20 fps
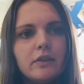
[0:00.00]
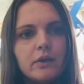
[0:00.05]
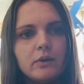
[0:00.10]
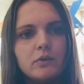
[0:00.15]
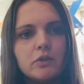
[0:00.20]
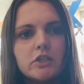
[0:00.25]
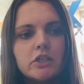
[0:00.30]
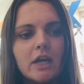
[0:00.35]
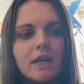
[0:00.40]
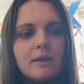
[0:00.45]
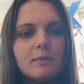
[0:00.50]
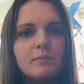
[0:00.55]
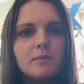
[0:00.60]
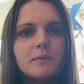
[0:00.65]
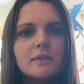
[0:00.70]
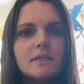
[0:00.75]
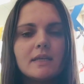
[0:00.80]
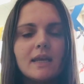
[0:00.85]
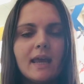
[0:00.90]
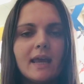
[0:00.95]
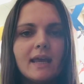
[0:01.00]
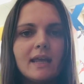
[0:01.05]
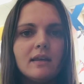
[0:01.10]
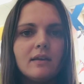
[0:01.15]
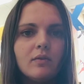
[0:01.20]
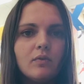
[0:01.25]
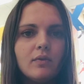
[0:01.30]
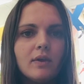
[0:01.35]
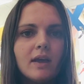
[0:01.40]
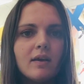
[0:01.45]
those shapes
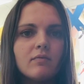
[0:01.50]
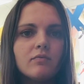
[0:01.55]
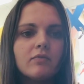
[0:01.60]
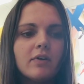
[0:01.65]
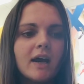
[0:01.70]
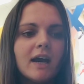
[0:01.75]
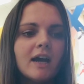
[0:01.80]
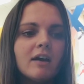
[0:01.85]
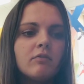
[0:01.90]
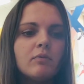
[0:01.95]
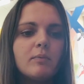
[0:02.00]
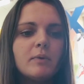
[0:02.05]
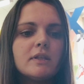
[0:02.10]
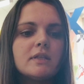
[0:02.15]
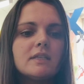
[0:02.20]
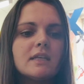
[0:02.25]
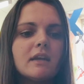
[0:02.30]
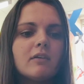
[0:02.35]
in the environment.